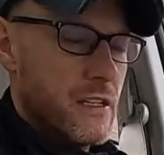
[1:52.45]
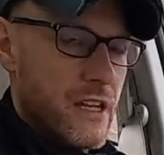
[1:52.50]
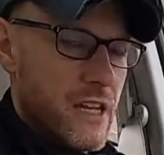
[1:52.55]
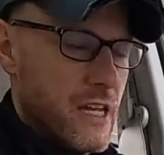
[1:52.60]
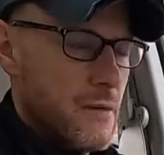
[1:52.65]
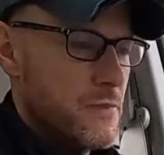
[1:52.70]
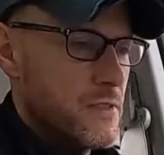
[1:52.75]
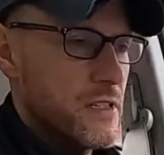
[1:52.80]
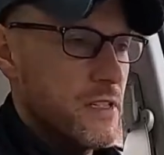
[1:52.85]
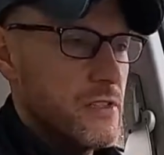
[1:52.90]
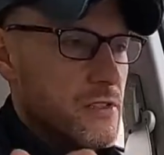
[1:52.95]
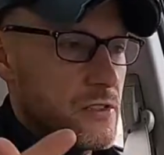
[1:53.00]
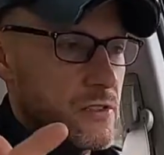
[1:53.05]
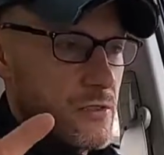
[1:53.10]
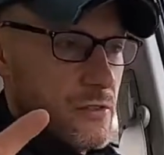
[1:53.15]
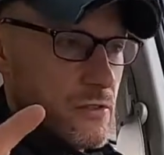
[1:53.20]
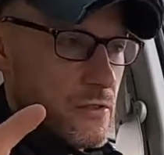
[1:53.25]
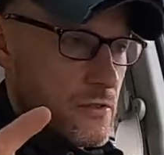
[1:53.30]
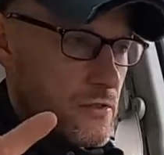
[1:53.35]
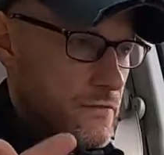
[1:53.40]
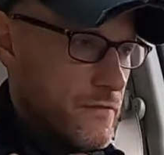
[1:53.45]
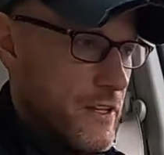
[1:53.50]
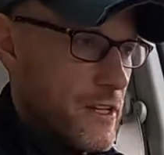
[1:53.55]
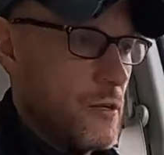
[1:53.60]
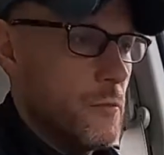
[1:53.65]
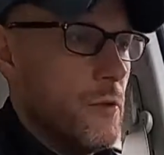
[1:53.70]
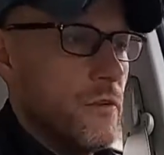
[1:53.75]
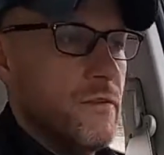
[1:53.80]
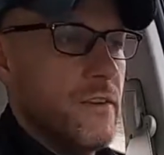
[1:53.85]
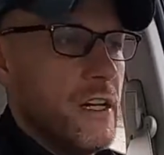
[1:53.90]
cam sensors,
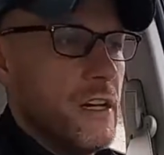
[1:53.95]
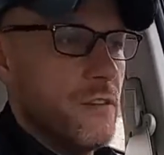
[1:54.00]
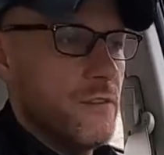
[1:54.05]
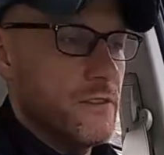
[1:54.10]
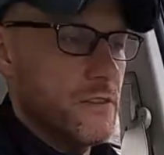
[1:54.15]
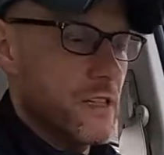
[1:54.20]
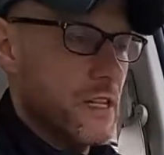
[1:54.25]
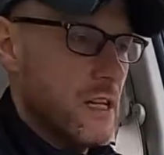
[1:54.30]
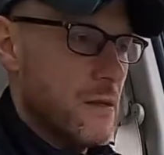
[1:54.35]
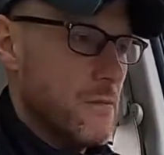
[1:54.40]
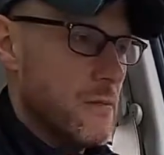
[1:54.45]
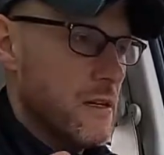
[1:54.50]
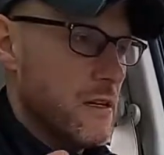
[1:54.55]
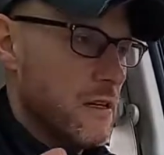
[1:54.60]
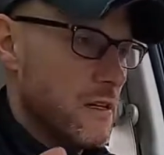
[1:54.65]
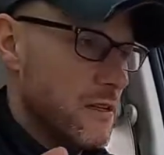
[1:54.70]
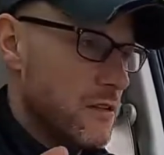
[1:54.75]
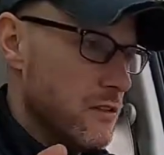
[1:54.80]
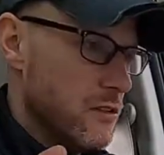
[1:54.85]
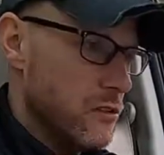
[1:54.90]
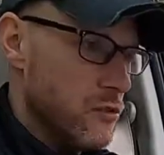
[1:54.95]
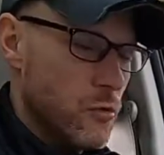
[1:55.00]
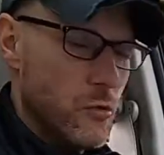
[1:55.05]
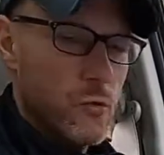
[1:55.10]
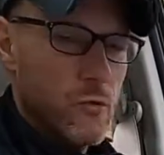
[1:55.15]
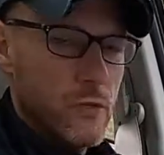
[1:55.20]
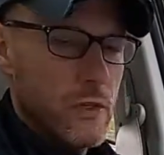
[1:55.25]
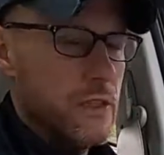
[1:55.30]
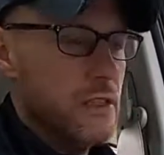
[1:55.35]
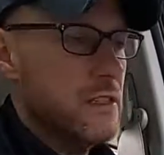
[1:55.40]
variable valve timing,
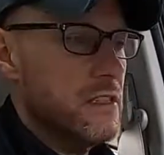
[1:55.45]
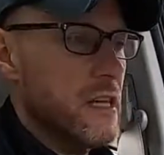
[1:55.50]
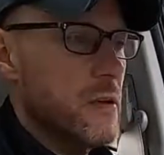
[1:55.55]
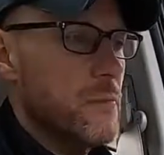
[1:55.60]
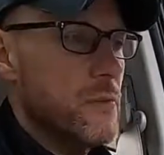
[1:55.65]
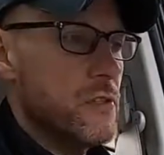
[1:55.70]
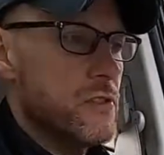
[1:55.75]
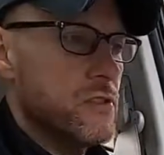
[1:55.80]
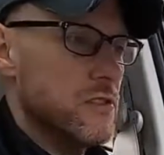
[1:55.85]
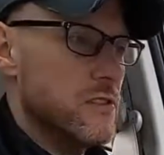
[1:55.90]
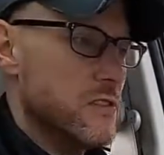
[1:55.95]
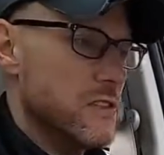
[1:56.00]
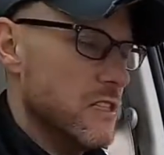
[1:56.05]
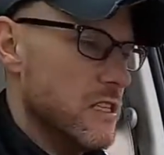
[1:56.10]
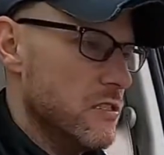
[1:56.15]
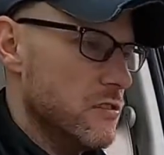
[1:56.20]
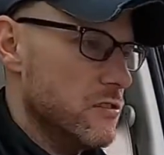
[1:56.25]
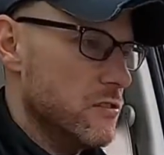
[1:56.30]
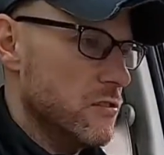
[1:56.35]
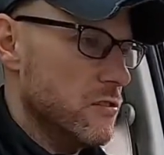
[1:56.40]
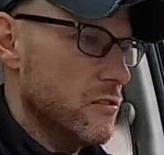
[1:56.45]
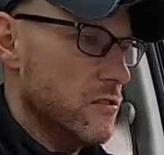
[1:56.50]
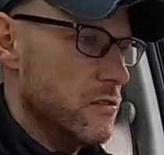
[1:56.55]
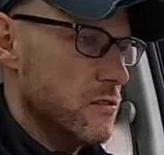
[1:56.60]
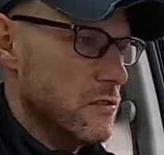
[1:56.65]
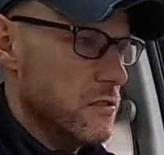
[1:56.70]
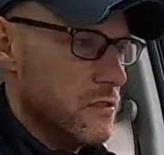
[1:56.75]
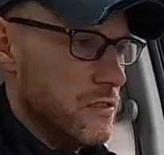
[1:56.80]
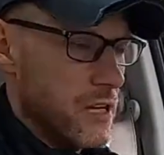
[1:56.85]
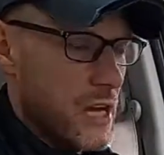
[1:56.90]
coolant temperature
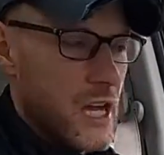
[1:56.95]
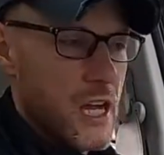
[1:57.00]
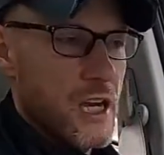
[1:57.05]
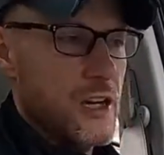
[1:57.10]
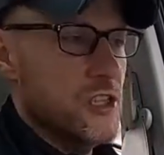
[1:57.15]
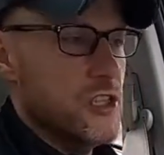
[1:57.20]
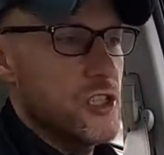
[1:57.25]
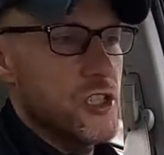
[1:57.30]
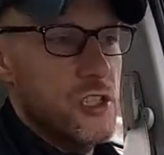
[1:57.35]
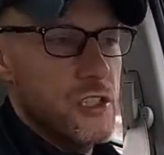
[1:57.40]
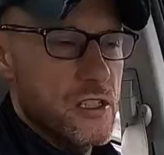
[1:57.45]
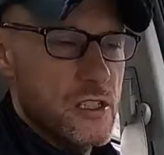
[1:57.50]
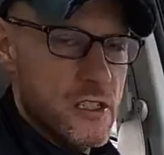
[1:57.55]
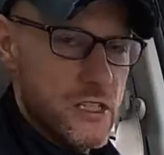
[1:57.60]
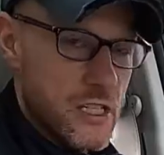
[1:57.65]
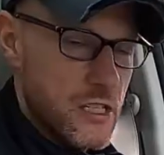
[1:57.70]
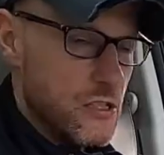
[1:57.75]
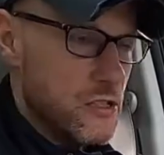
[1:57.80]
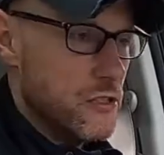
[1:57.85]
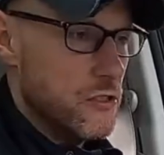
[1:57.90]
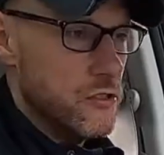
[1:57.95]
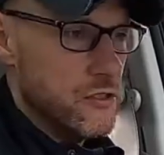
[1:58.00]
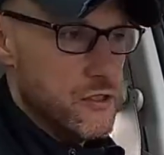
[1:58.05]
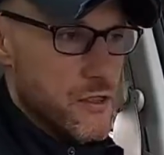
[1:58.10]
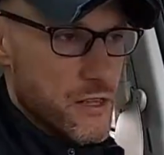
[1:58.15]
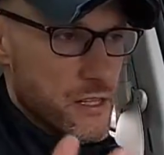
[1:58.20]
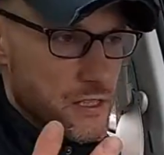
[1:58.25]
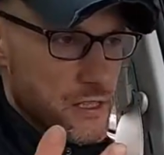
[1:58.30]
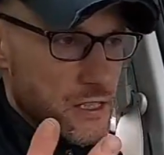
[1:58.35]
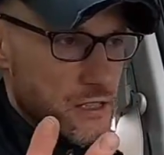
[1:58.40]
sensors, oxygen sensors.
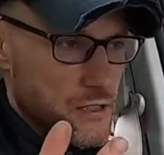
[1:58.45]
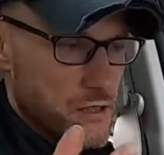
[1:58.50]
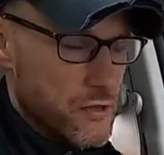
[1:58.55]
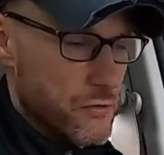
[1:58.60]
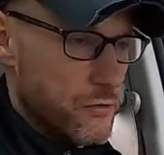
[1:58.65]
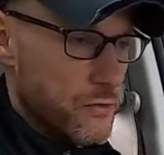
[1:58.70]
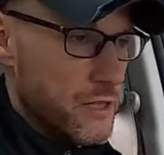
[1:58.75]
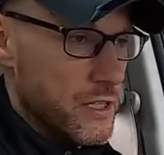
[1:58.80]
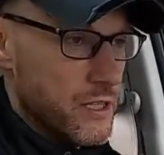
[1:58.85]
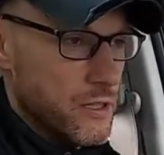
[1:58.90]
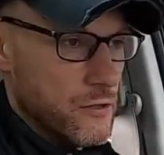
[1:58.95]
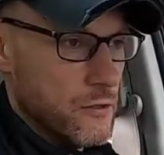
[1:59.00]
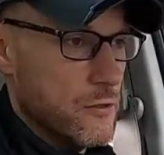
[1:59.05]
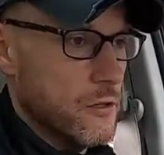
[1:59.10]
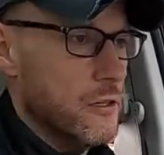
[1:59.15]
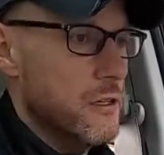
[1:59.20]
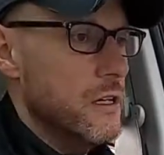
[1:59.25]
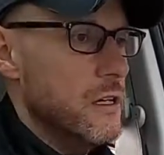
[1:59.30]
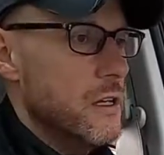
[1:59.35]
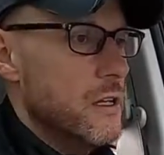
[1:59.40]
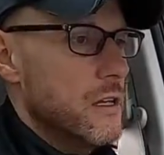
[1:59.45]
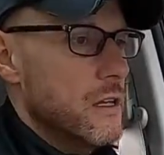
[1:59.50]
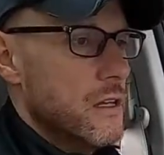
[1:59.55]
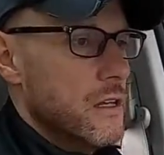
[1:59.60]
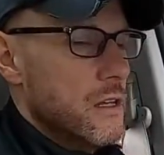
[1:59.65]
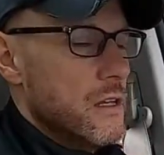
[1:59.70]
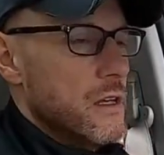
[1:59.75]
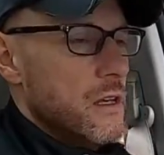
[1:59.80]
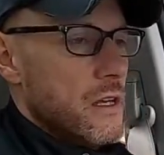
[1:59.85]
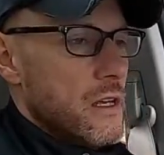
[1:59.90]
This has 3, or
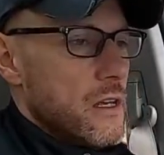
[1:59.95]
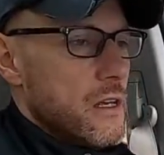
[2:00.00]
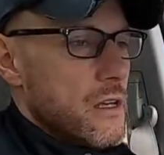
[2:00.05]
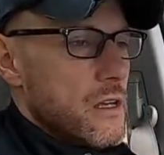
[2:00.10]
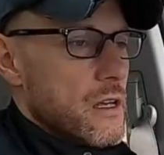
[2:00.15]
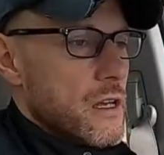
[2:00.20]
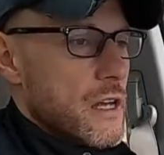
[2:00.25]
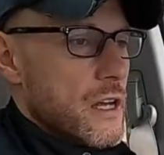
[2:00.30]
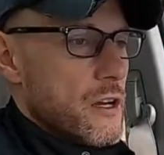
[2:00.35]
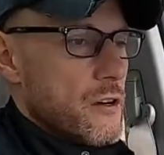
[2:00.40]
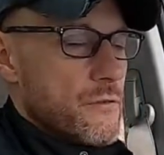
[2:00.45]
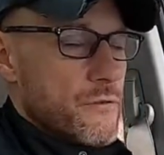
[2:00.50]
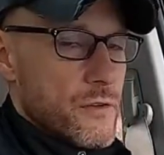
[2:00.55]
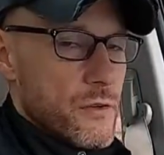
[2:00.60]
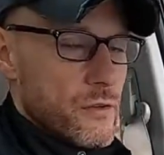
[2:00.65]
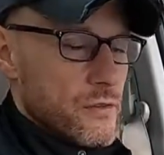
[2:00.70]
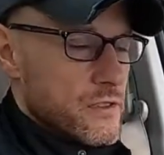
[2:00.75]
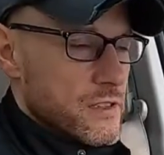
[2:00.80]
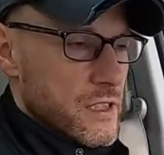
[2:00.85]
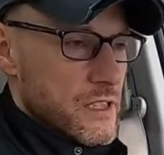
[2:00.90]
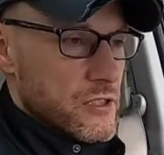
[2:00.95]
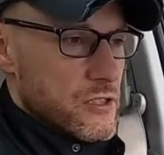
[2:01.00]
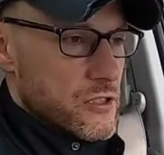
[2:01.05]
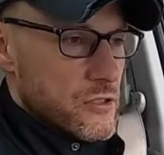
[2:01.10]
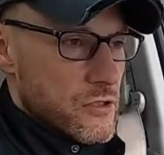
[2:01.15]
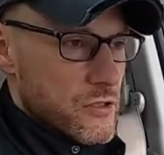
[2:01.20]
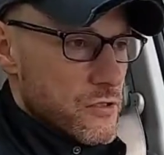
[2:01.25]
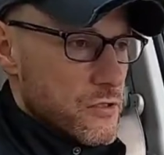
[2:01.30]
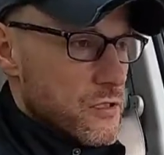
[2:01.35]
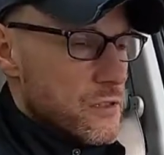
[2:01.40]
air fuel
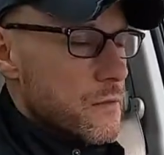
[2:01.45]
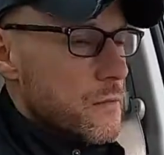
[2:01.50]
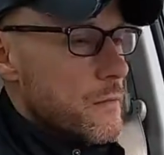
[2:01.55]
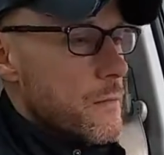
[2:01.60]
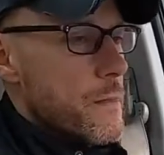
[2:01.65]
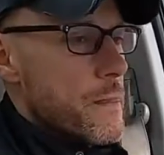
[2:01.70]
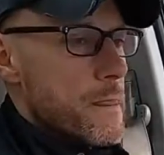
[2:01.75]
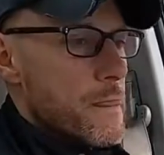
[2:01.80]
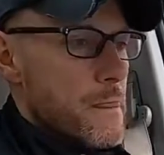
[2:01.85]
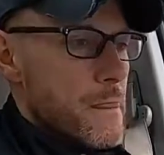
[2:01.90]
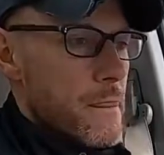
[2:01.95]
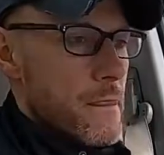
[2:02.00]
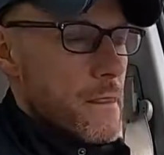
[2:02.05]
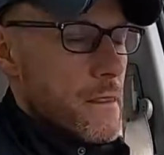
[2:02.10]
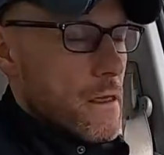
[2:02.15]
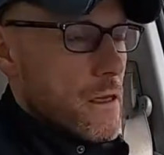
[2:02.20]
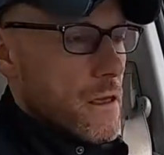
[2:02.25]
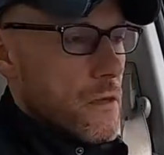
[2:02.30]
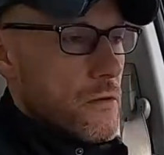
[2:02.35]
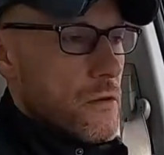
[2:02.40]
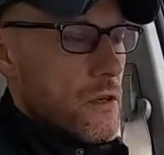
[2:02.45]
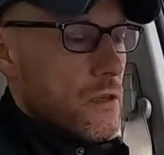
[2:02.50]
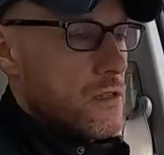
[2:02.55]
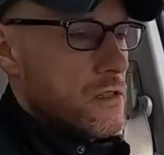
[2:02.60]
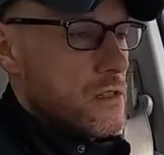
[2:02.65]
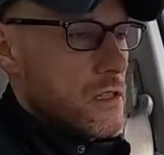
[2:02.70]
sensors. It's